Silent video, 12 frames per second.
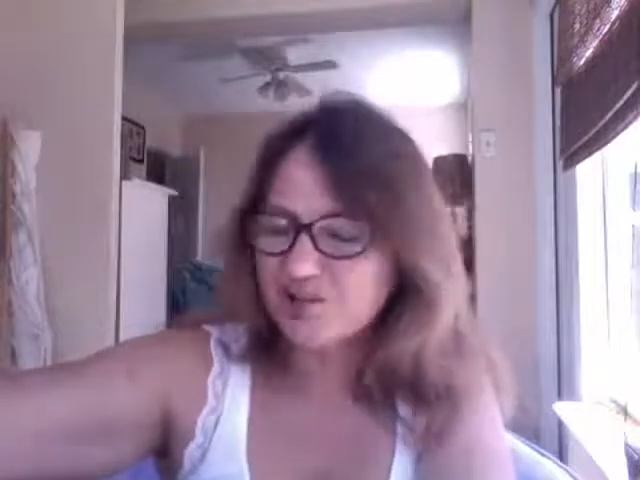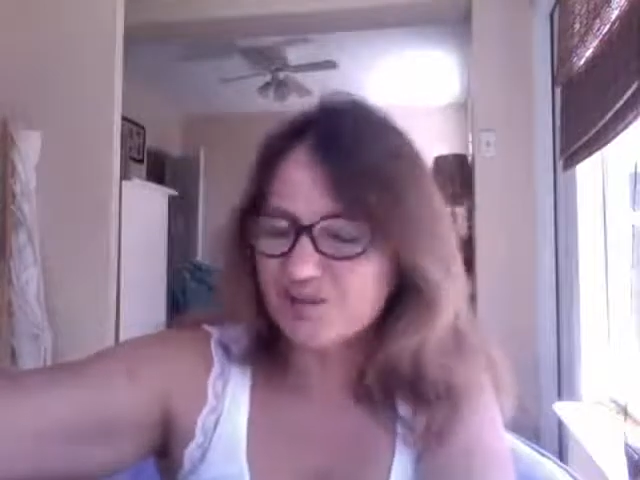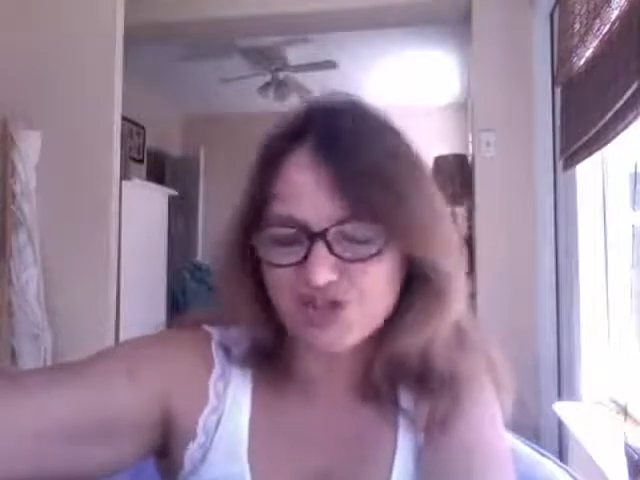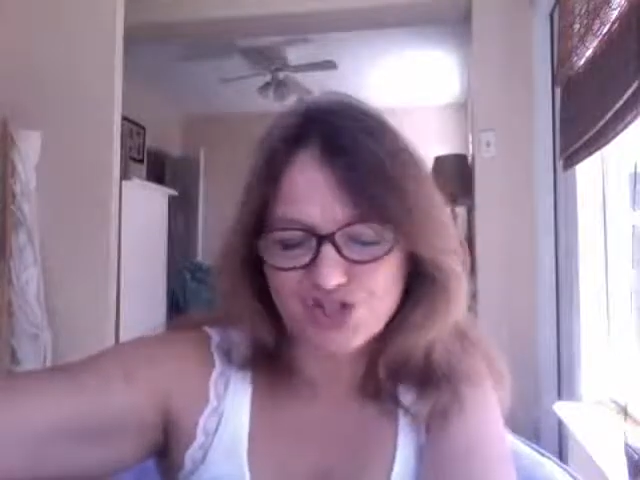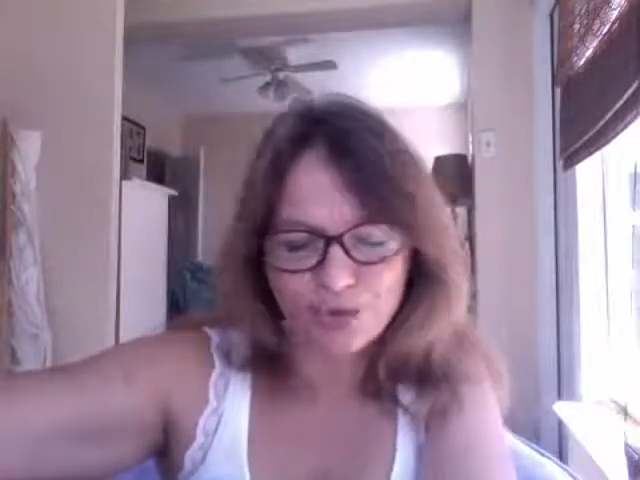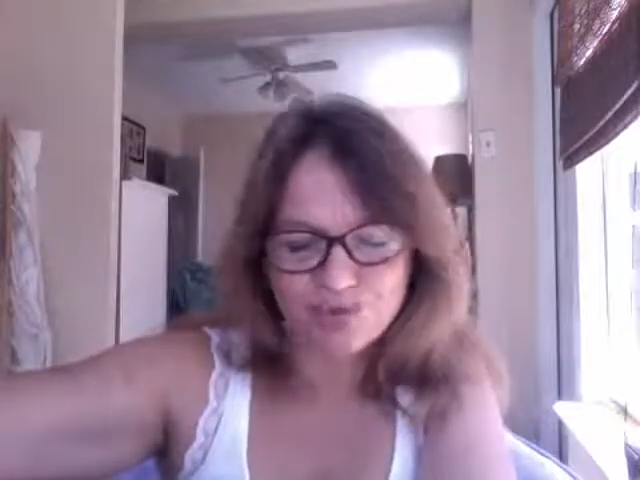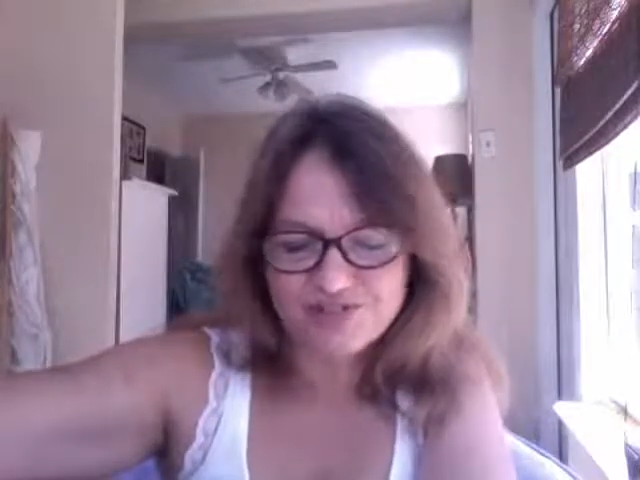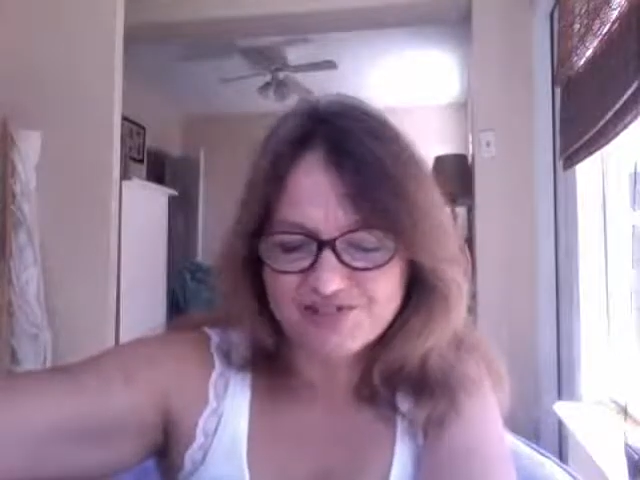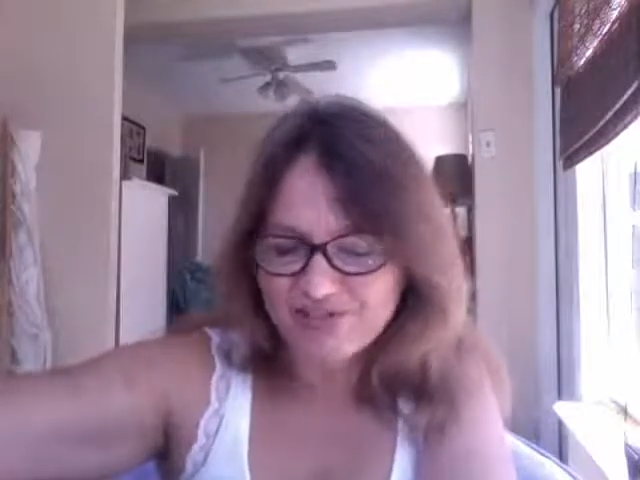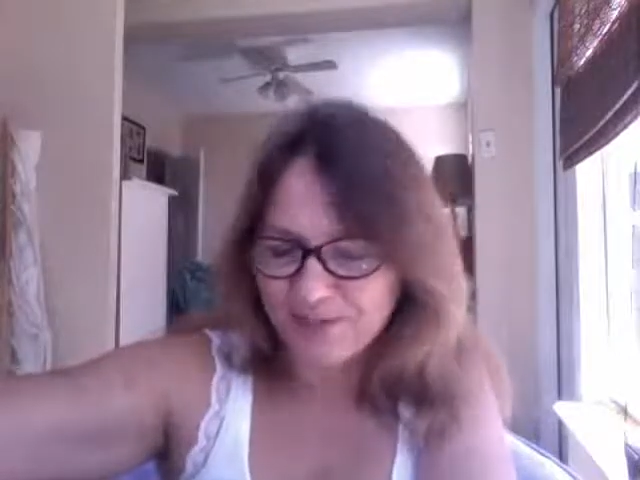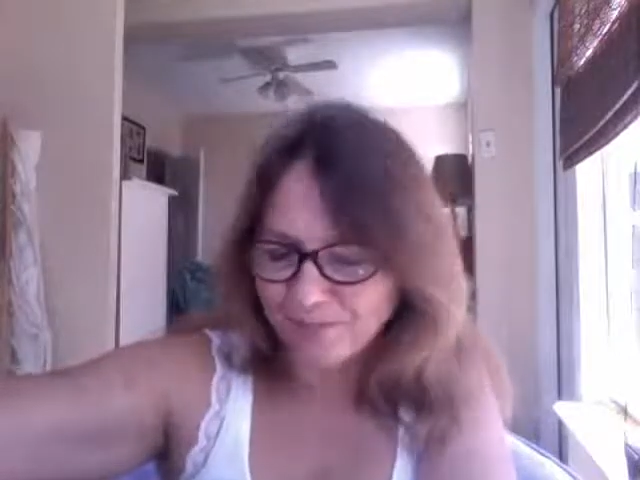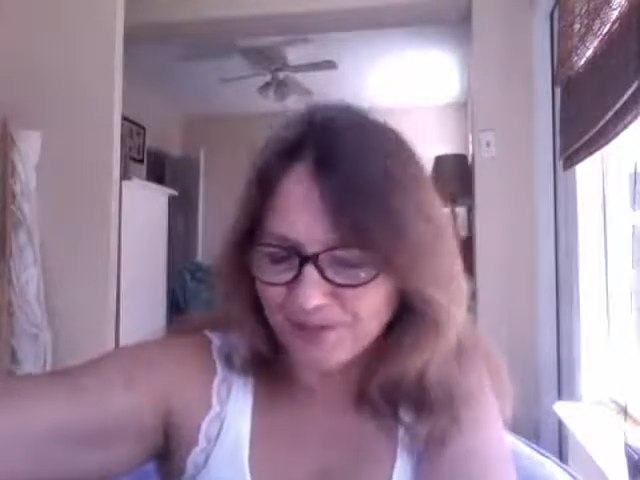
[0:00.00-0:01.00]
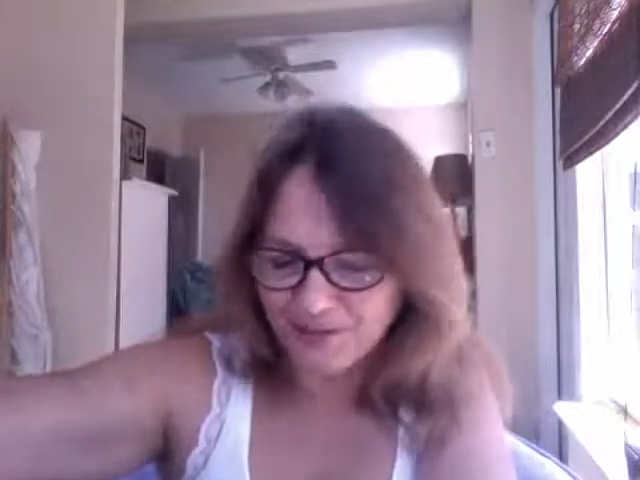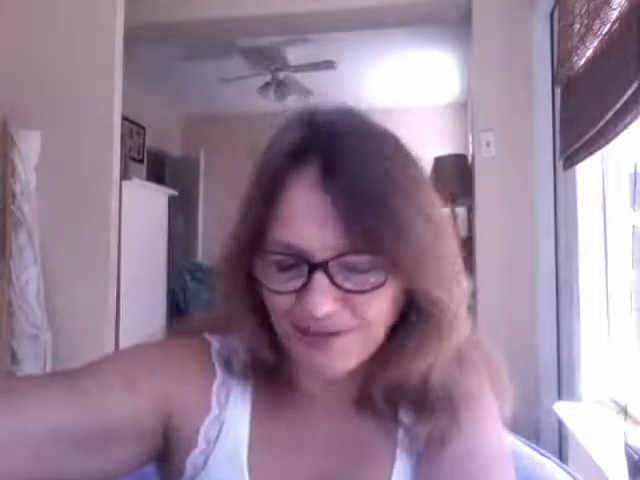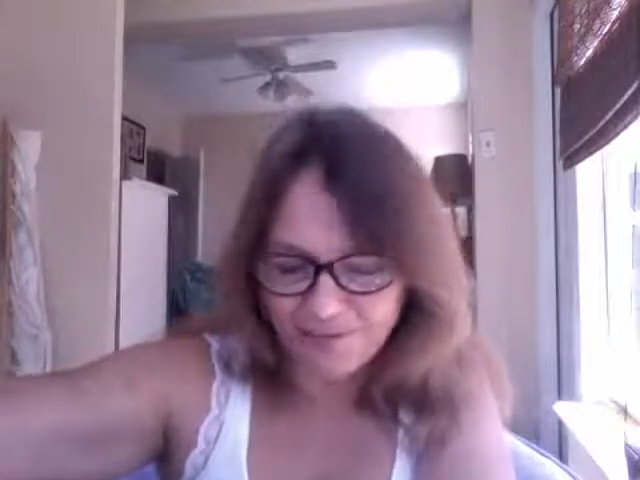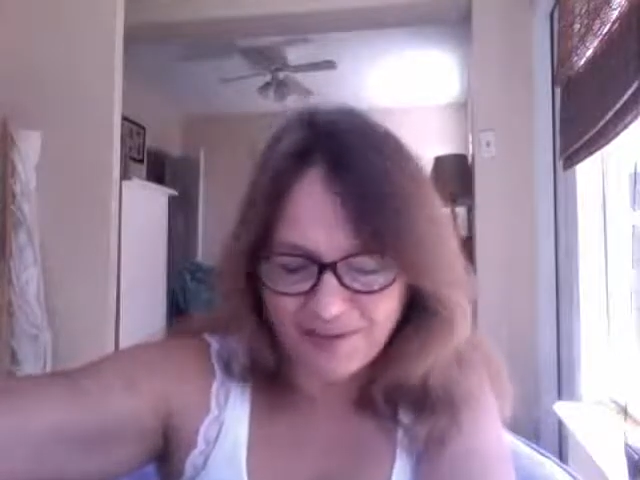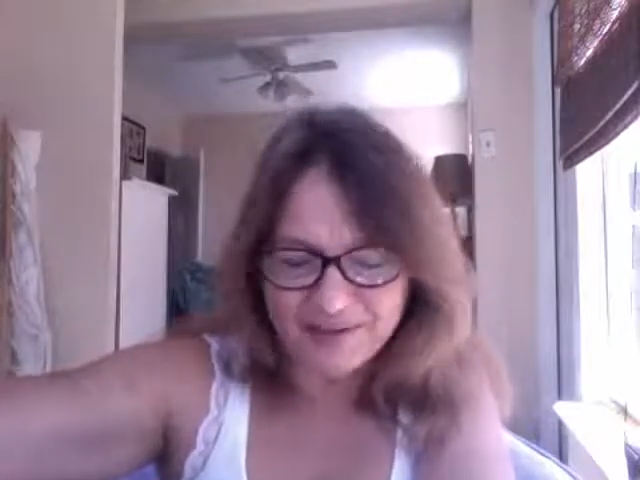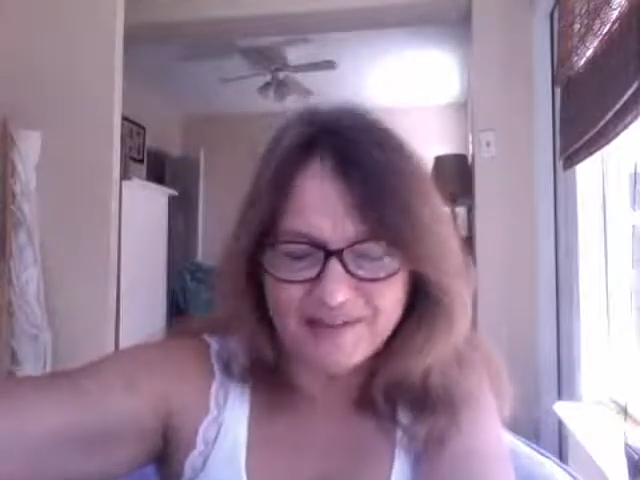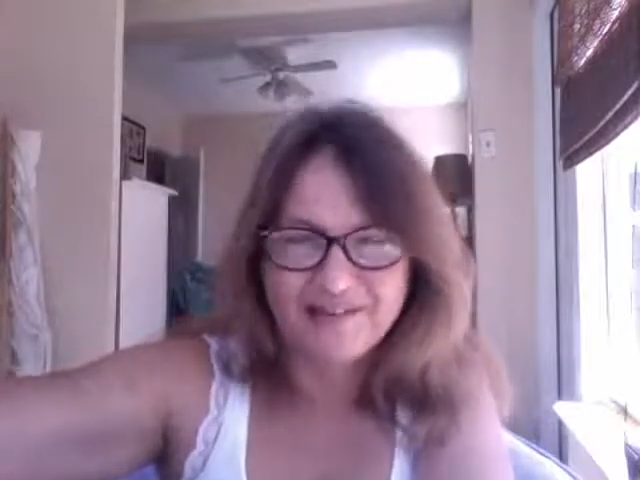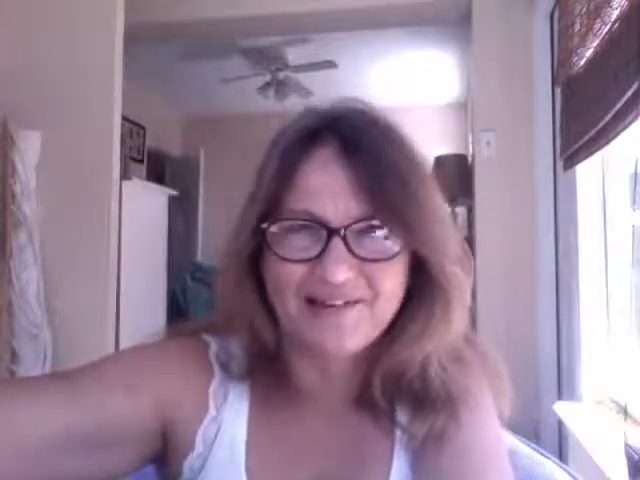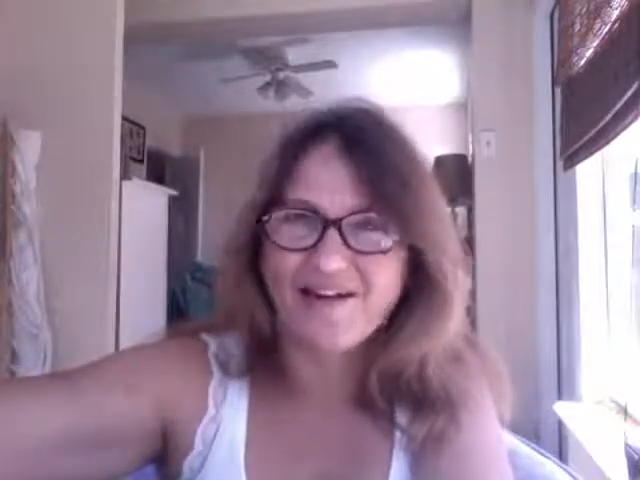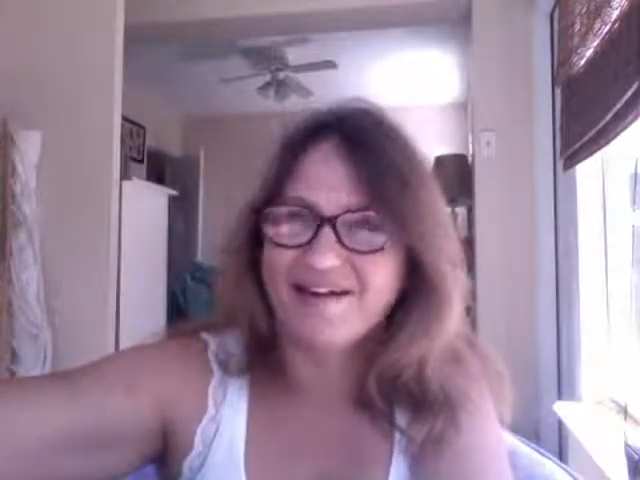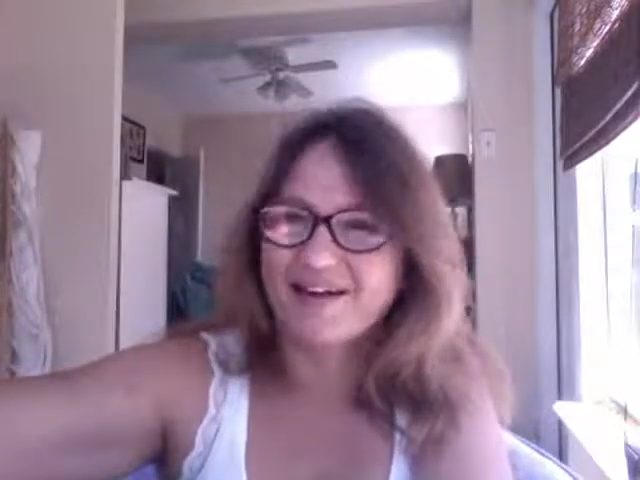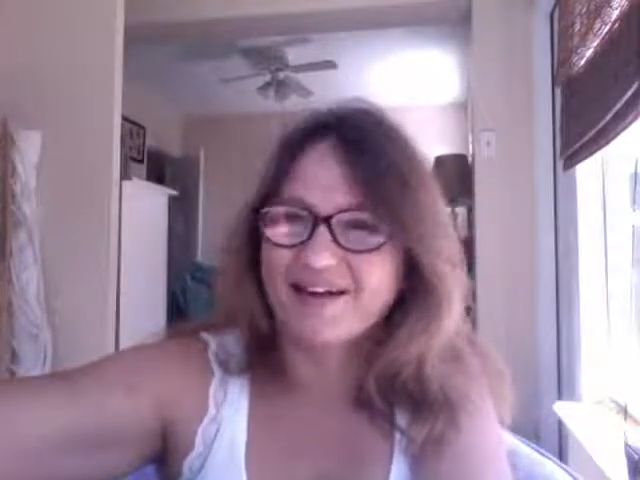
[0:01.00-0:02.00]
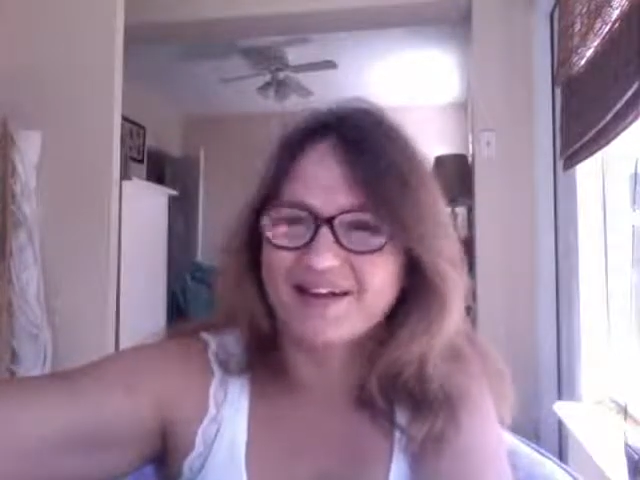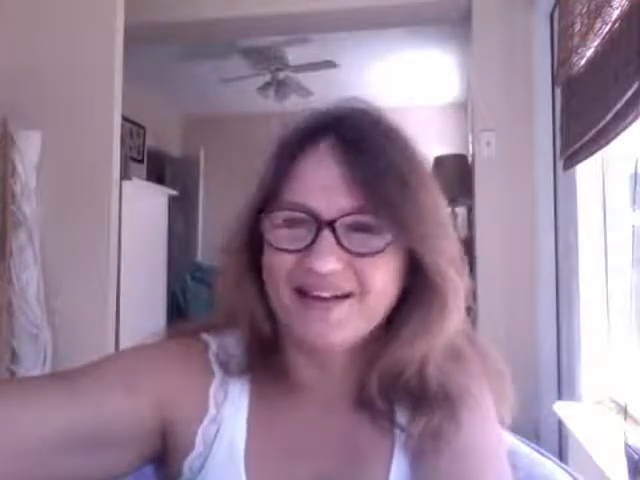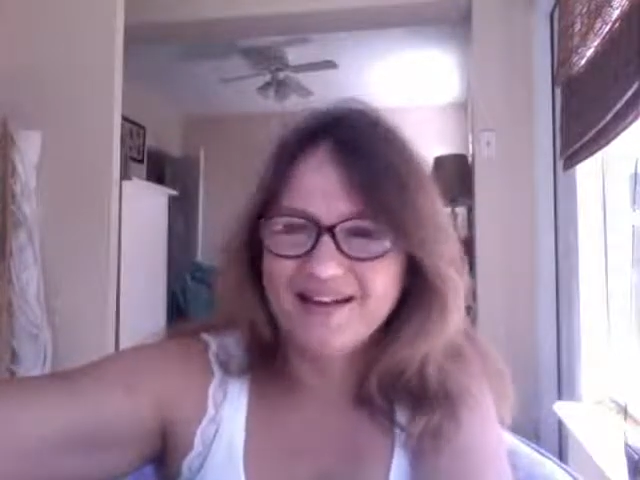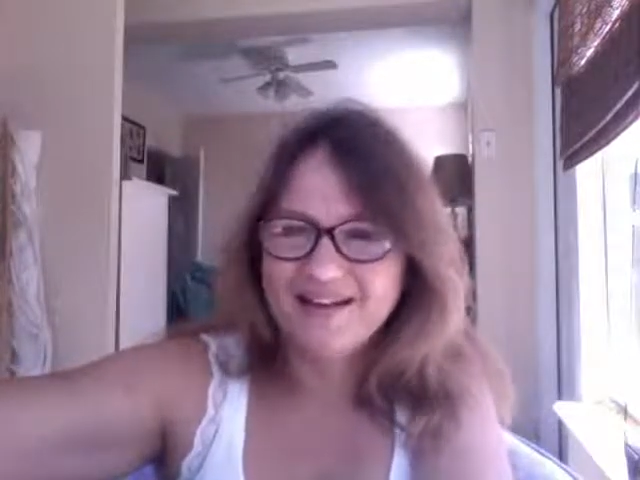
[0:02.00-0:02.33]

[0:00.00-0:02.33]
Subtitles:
was so dippy. Oh my God.